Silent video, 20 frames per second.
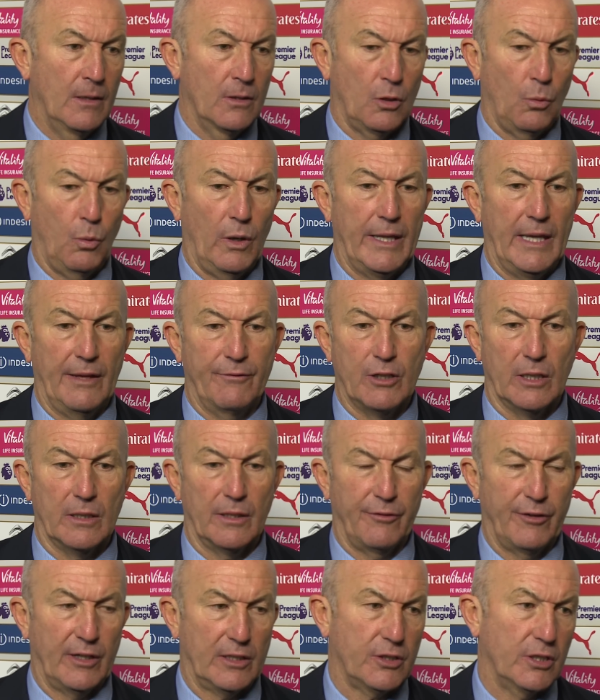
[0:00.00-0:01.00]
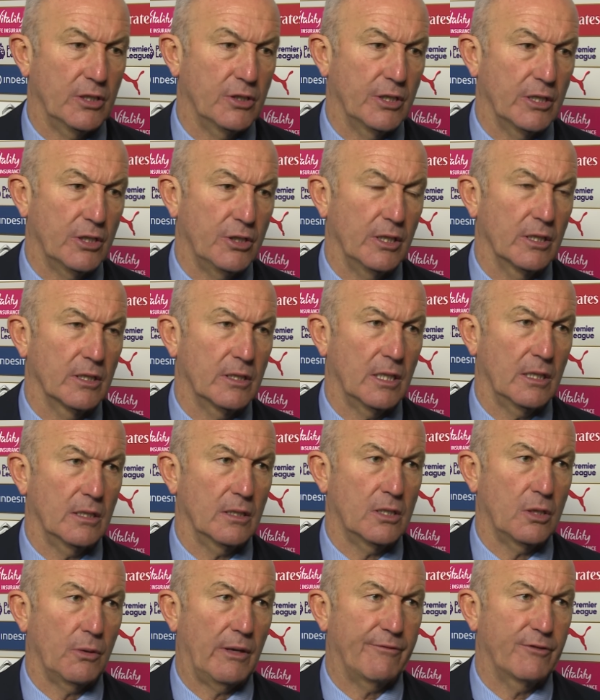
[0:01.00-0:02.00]
the way they've done the fixtures this year, to,
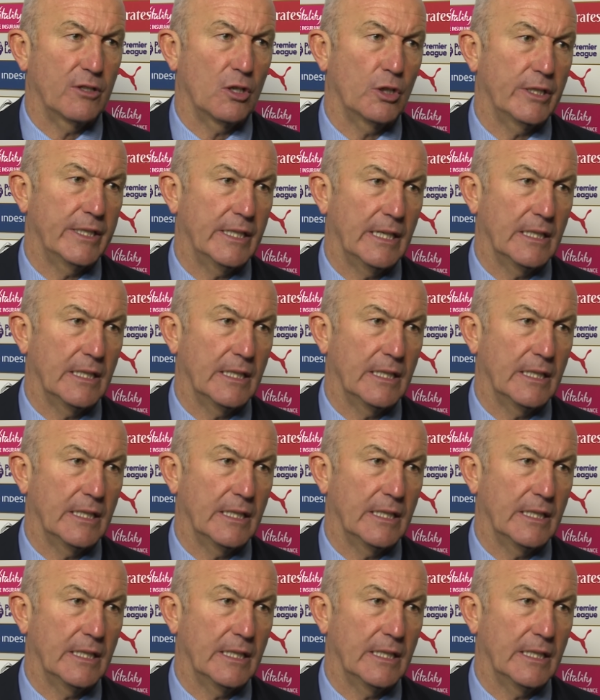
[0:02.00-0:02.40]
to have nine